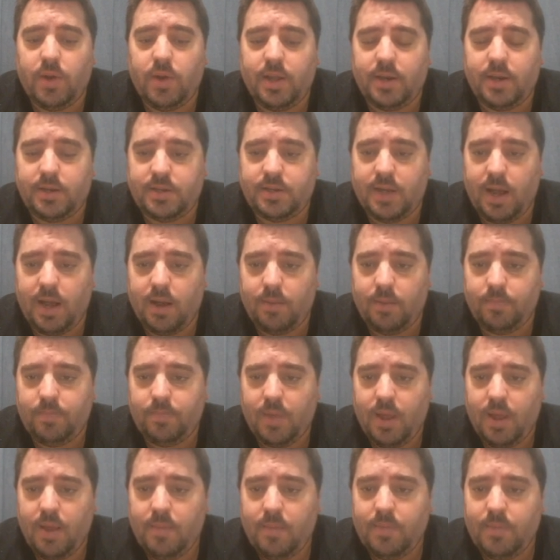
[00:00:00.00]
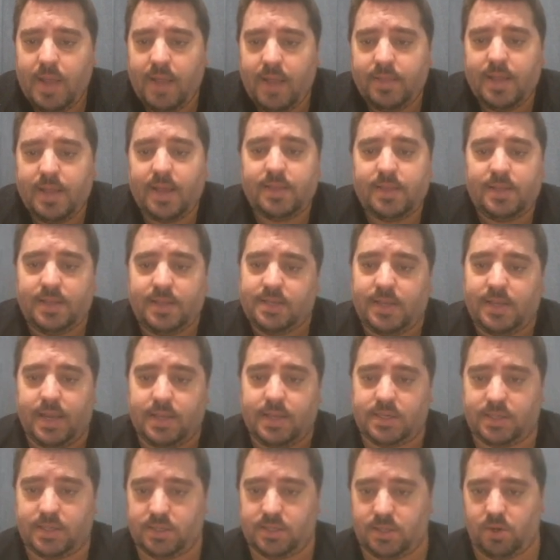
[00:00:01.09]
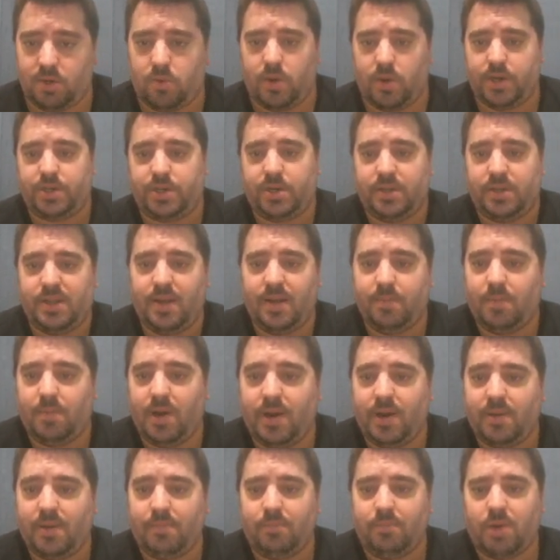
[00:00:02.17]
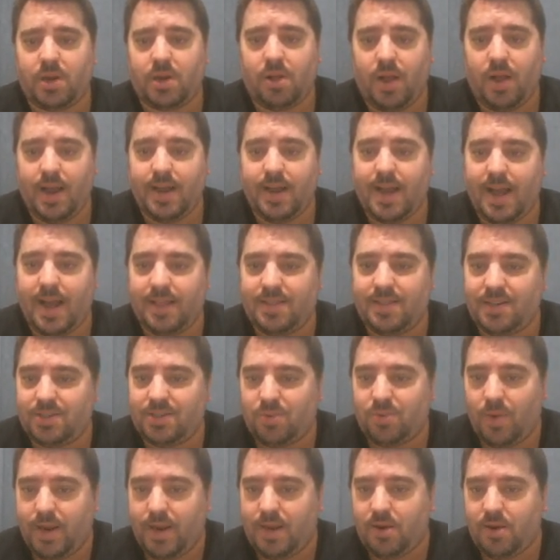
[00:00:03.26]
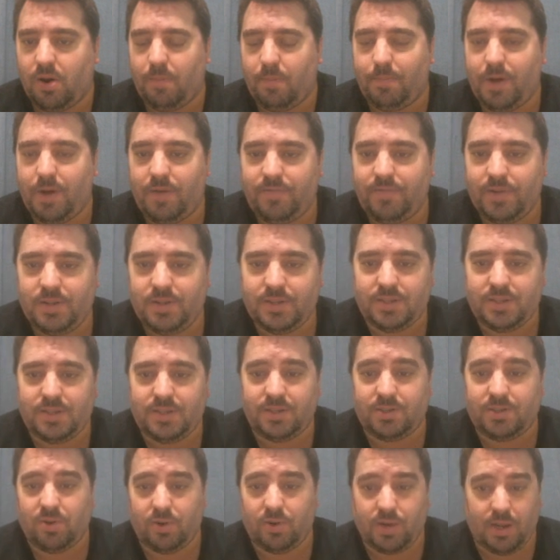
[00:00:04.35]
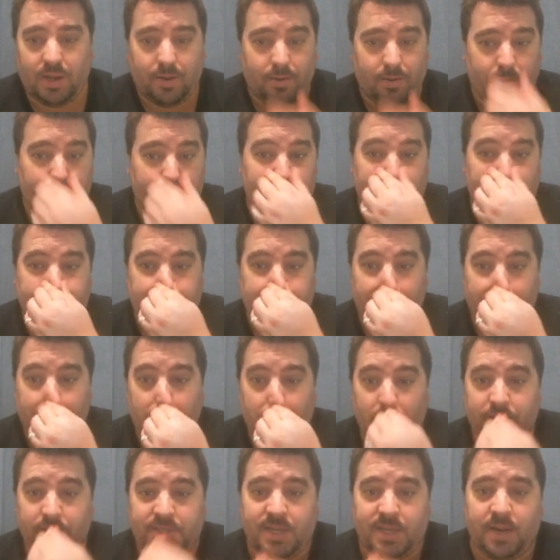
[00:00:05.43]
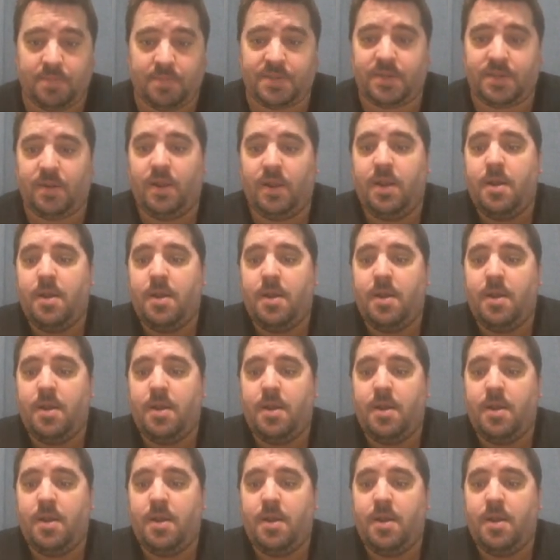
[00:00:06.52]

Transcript: and that this answers the question that my client had this week on buffers and talking about some concepts.